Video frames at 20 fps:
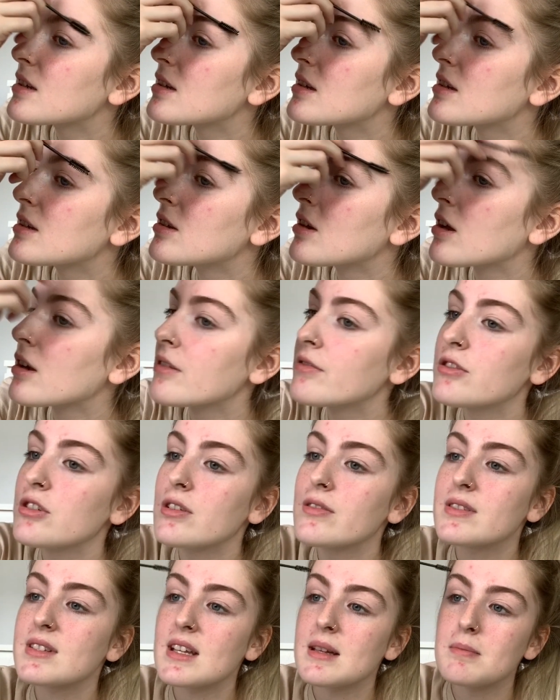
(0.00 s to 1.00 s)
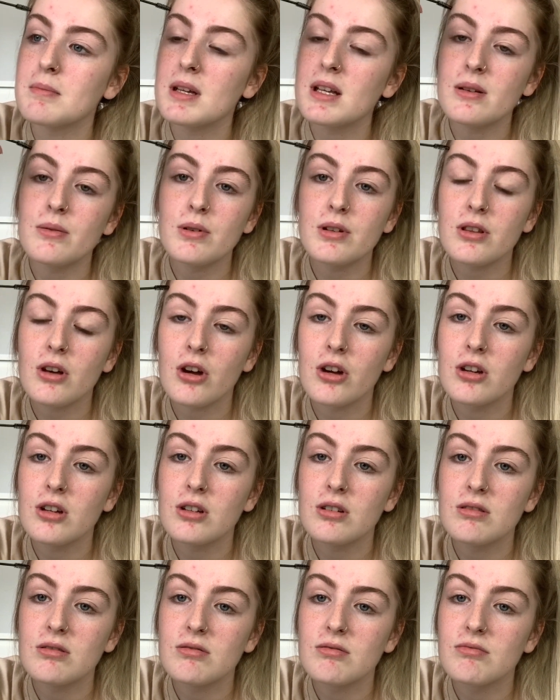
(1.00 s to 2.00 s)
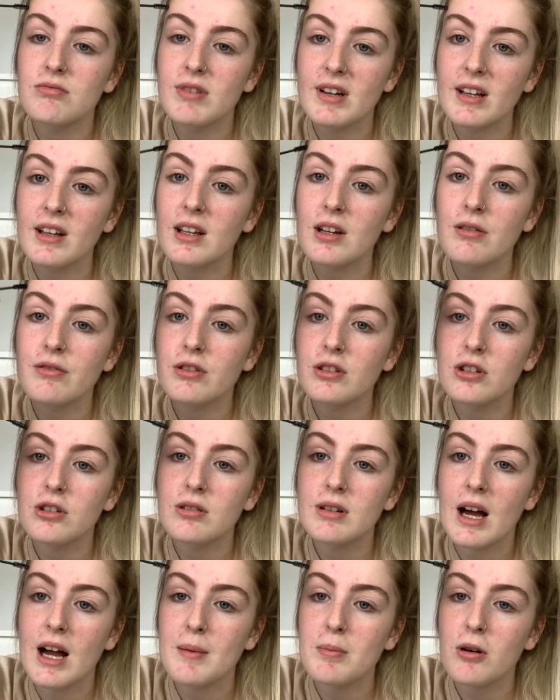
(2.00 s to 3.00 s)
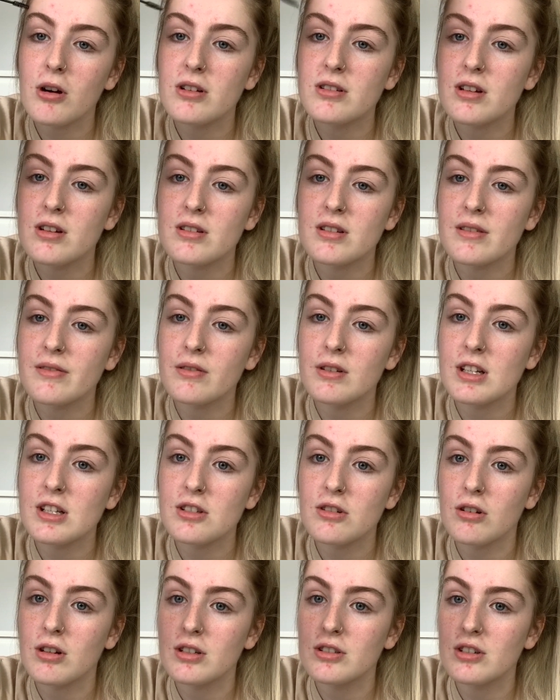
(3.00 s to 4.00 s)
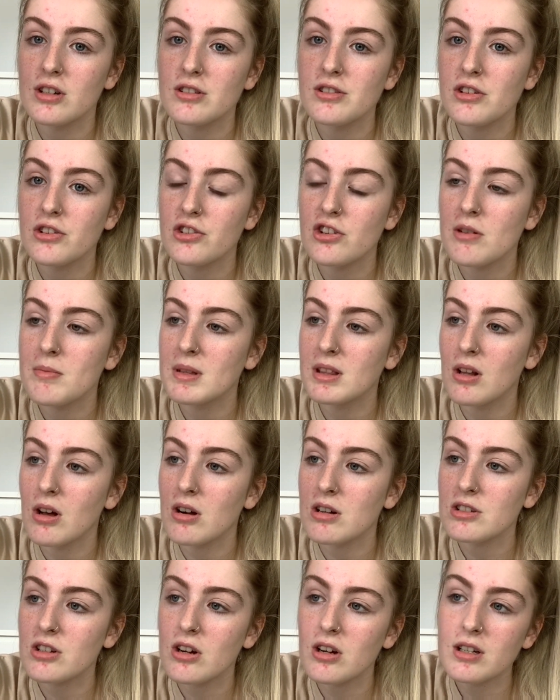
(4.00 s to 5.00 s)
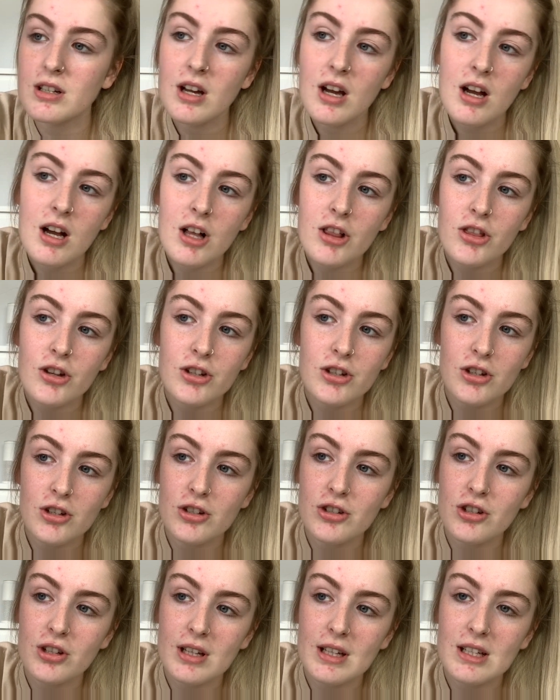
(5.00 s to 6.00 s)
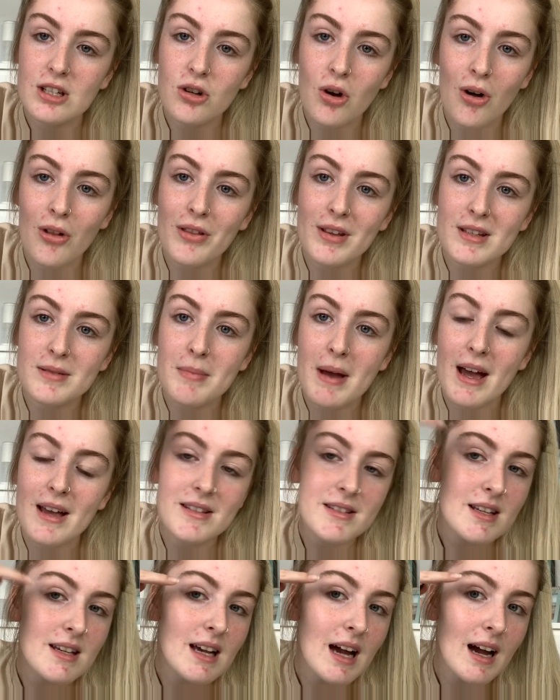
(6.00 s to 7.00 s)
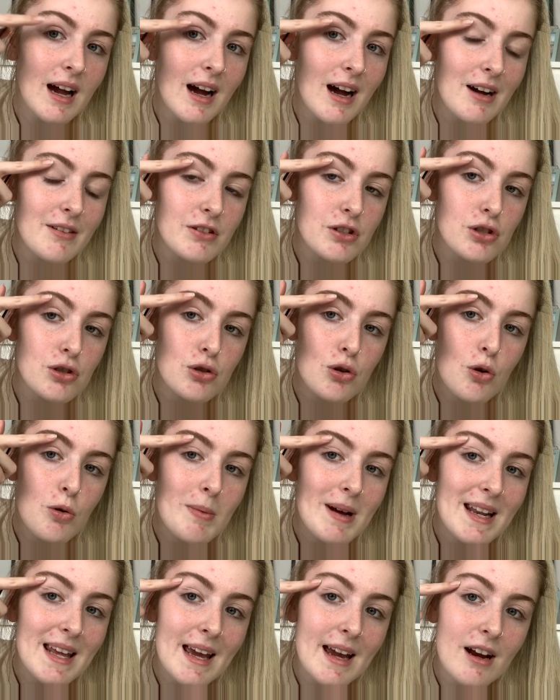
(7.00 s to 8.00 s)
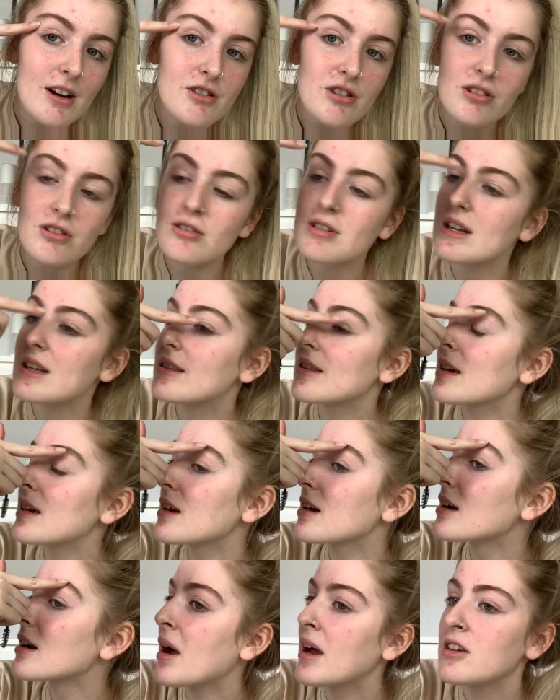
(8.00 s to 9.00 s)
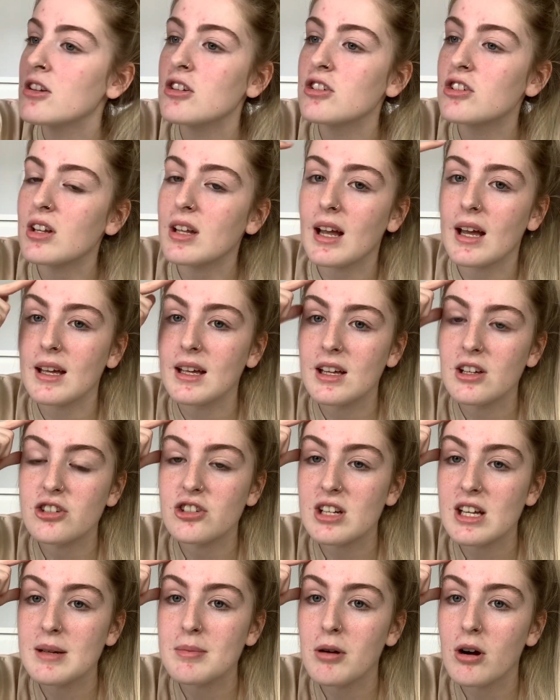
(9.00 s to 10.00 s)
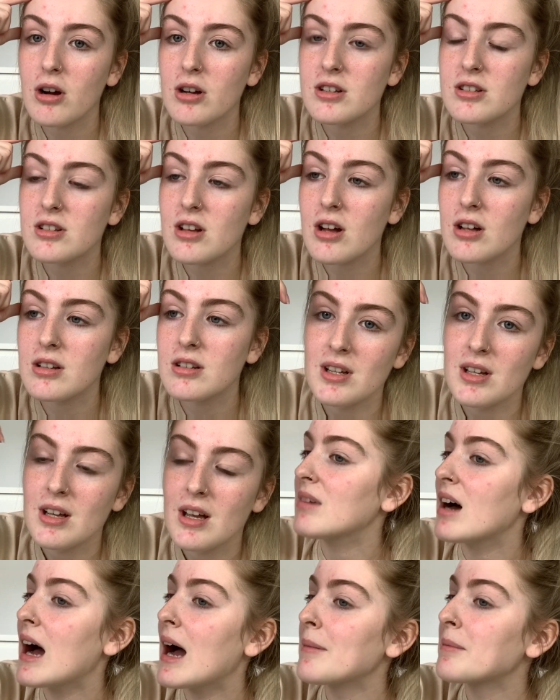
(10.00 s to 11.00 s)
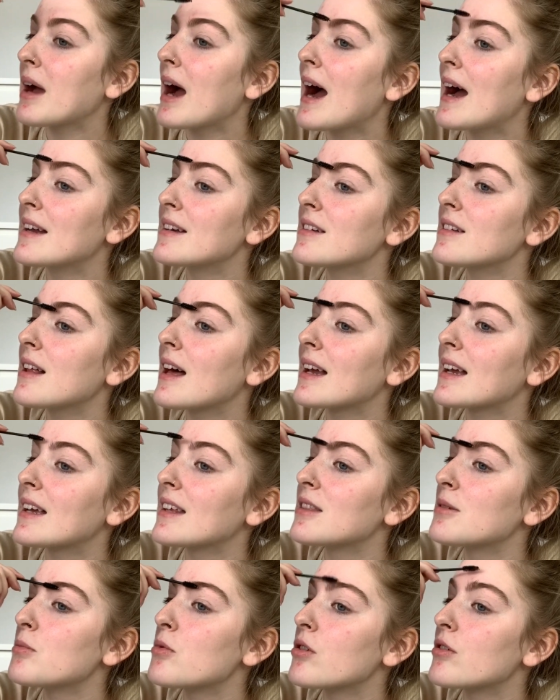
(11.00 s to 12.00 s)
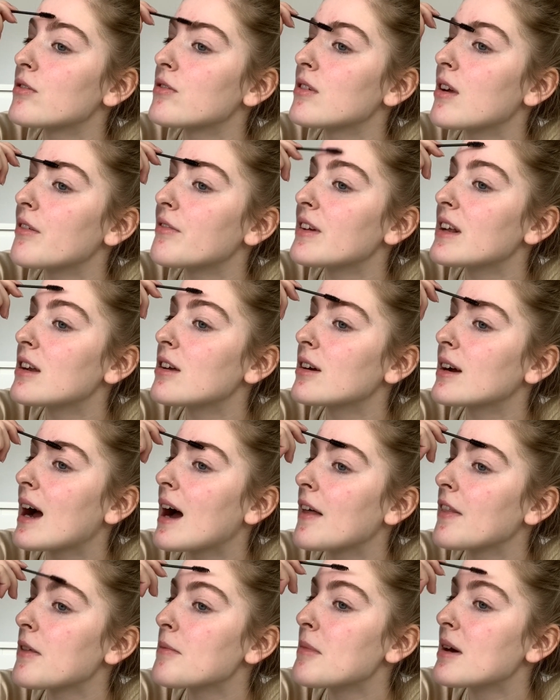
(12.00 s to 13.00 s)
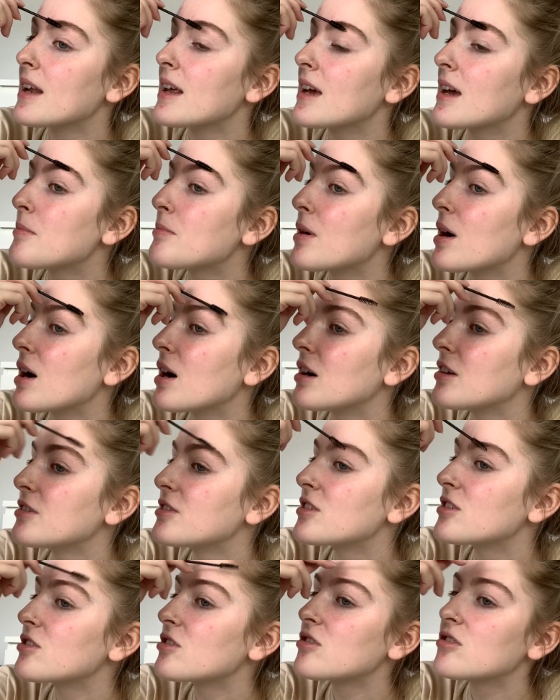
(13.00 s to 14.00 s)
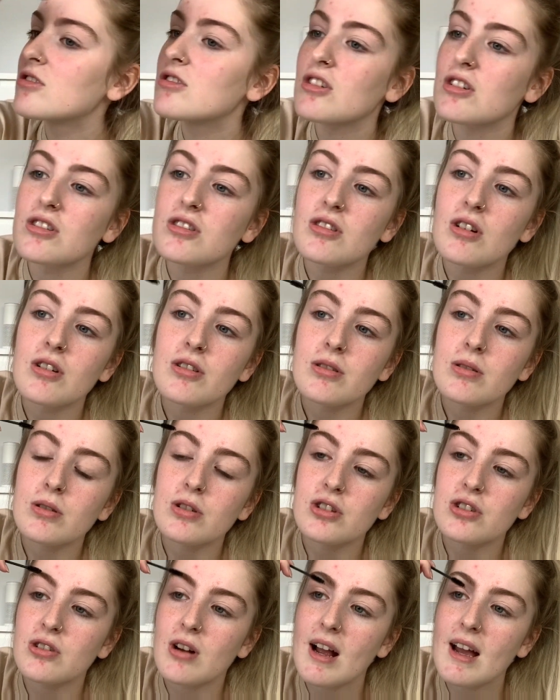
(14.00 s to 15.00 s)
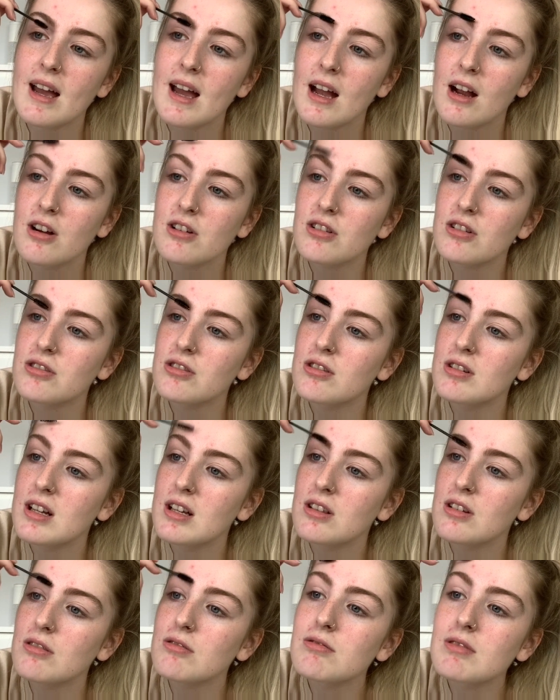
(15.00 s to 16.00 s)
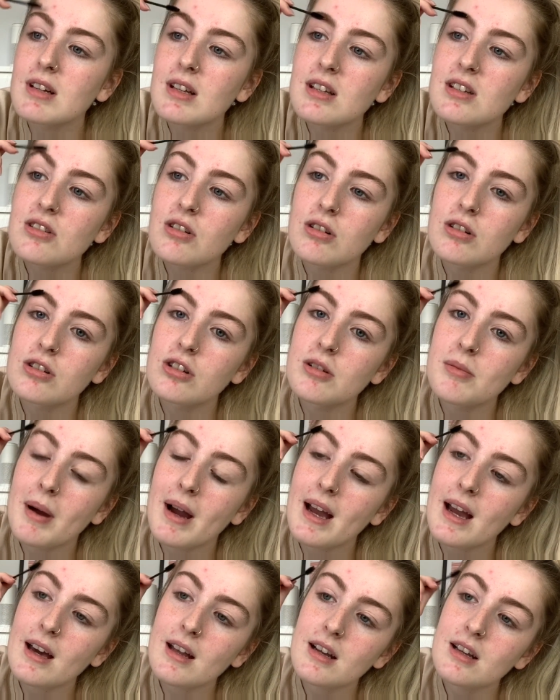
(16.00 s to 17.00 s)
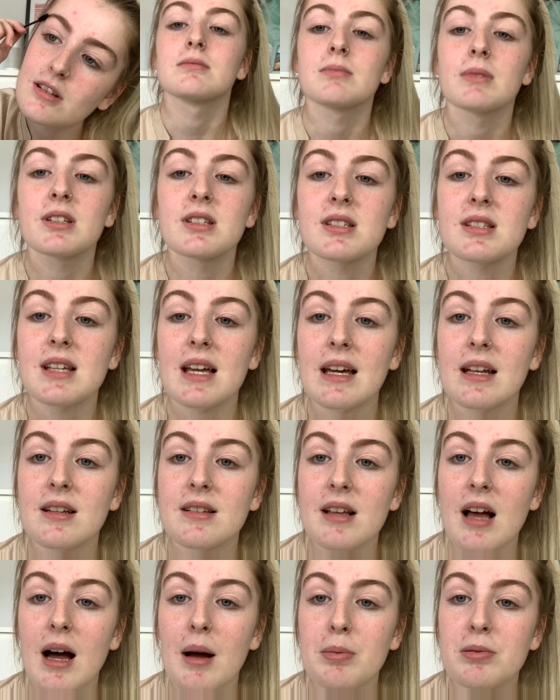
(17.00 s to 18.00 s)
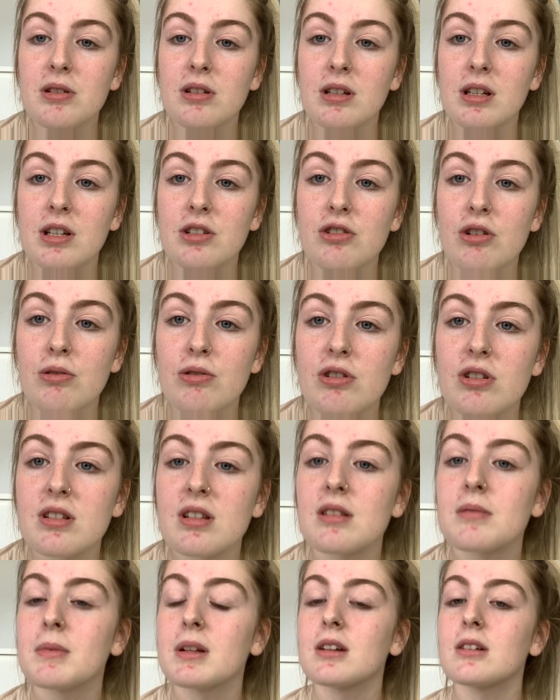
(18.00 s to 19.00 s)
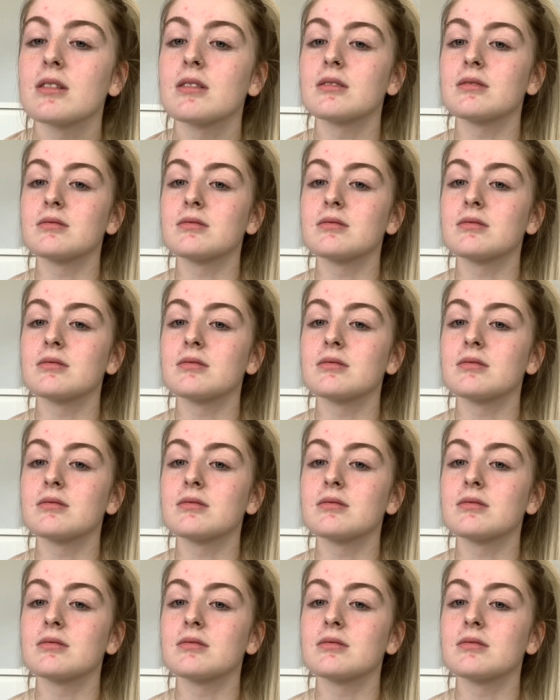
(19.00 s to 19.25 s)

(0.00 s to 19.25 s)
none of you have seen me without really overgrown eyebrows because I've only started doing YouTube in lockdown. They're usually not this messy. I have so many hairs underneath here. I usually get HD brows done. I'm kind of liking the more fluffy look at the minute, but just all those stray hairs underneath are really starting to do my head in. My skin is absolutely atrocious at the minute.